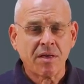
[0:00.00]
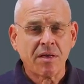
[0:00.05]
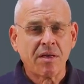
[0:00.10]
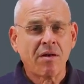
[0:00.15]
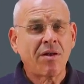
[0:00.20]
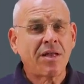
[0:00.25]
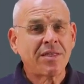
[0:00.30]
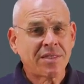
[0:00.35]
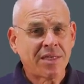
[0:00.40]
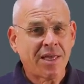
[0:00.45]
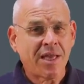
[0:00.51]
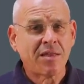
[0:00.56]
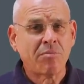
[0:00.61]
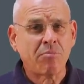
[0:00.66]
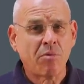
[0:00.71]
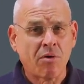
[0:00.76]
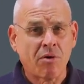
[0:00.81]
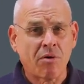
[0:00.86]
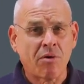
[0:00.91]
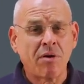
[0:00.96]
Now, let's get
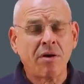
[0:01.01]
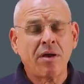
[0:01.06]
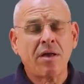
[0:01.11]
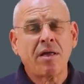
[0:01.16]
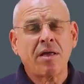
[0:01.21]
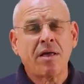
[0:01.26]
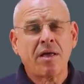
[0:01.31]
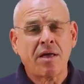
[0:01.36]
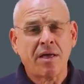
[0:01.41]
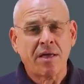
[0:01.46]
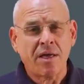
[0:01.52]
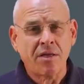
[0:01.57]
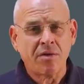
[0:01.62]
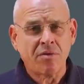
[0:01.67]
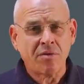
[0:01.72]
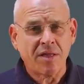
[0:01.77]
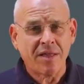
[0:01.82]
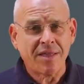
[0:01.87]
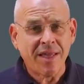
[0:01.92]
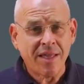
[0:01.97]
more uh, into
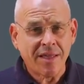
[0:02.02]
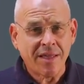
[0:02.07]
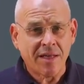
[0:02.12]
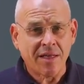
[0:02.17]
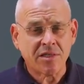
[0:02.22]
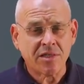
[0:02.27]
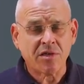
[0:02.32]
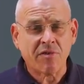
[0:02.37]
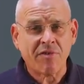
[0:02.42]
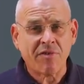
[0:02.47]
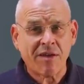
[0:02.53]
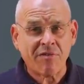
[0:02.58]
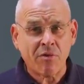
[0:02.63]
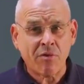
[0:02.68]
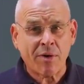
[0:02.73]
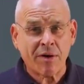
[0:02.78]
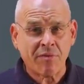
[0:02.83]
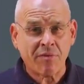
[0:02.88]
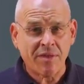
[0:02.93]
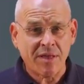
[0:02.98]
the details of every
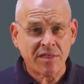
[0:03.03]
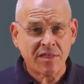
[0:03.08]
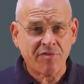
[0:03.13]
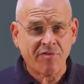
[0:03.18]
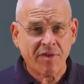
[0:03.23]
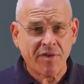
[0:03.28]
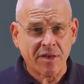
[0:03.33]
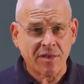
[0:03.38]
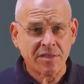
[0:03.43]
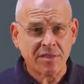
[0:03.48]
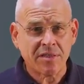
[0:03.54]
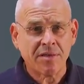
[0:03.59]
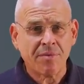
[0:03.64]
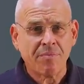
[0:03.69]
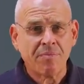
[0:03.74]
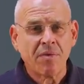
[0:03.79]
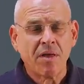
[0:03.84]
one of these fields.